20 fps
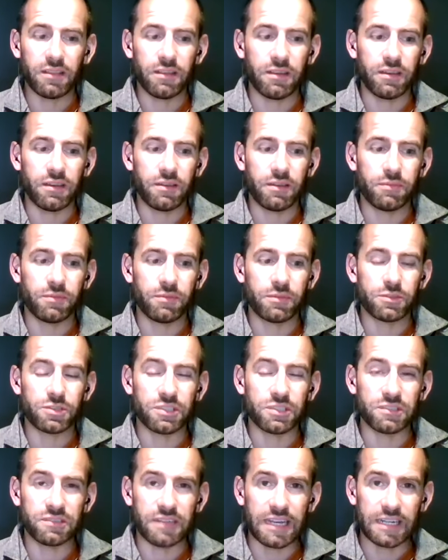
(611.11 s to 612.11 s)
the
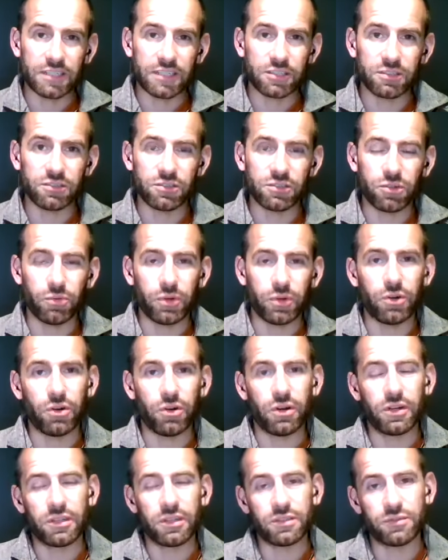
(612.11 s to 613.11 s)
transactions going
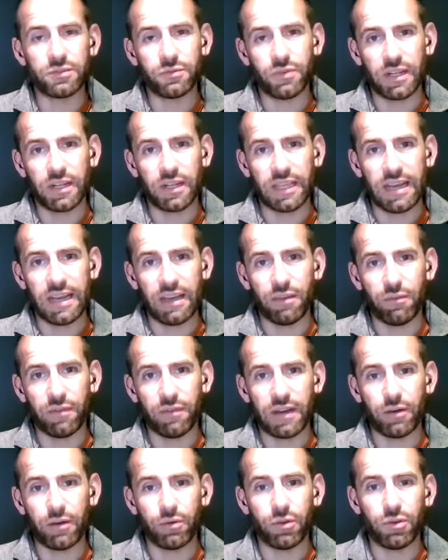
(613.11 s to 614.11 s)
on, it's fairly high
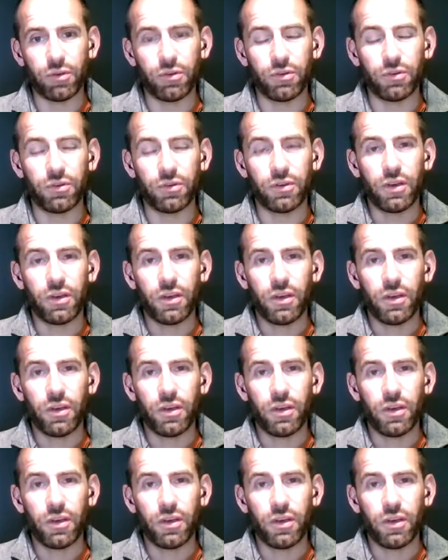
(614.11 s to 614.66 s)
value,